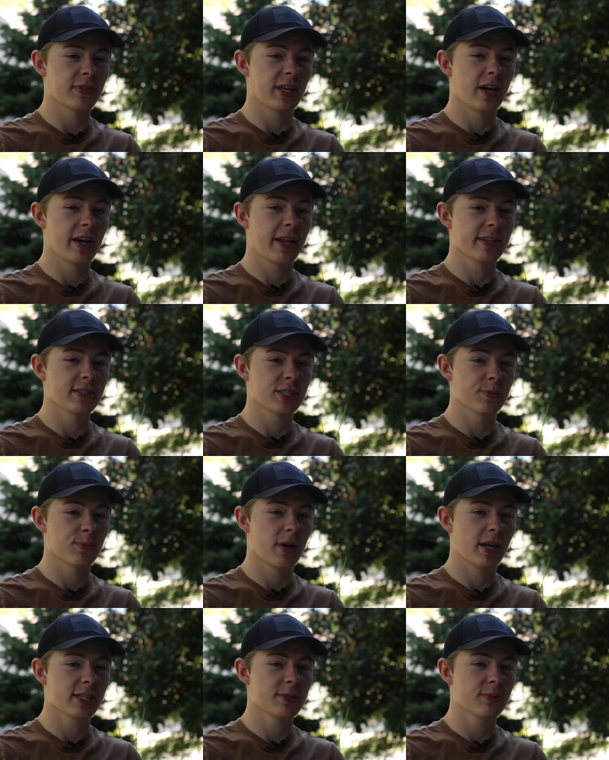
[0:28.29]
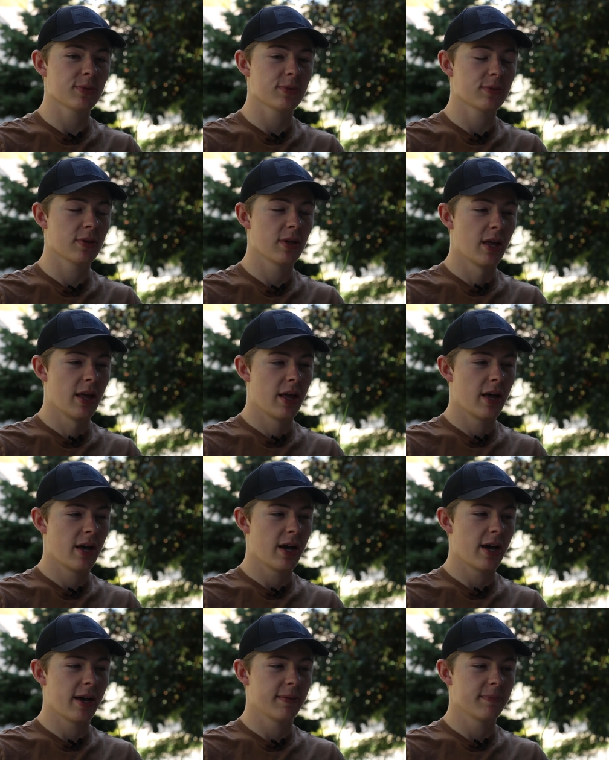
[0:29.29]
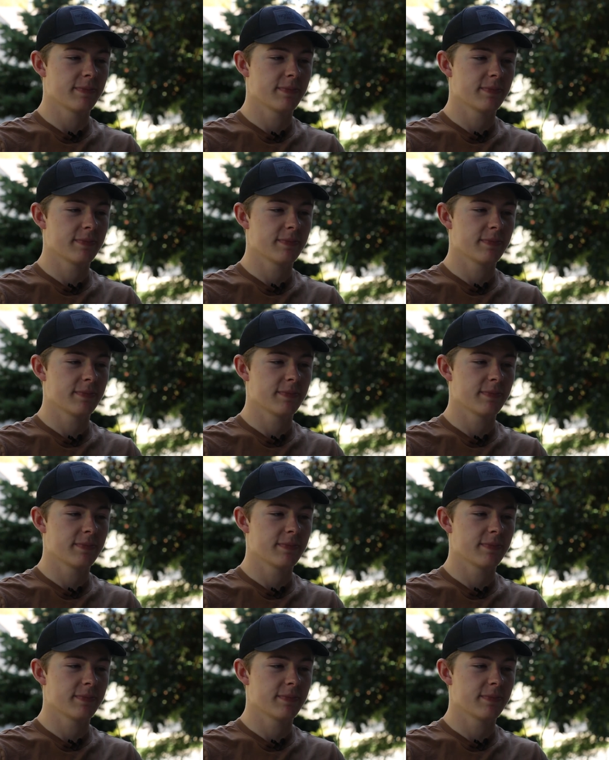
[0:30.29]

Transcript: for the audience as possible. Um,